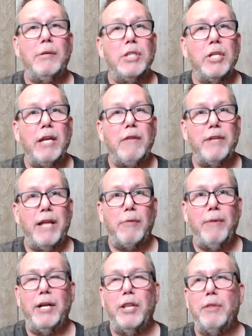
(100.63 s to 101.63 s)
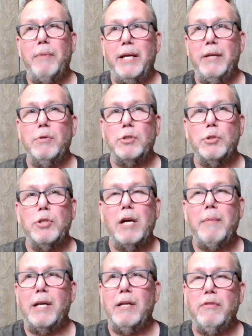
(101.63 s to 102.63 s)
He was looking for that red thread, which we'll
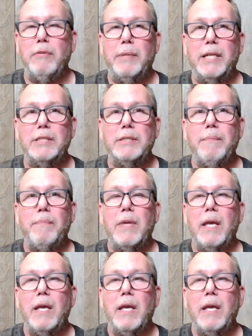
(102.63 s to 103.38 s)
talk about in a few minutes.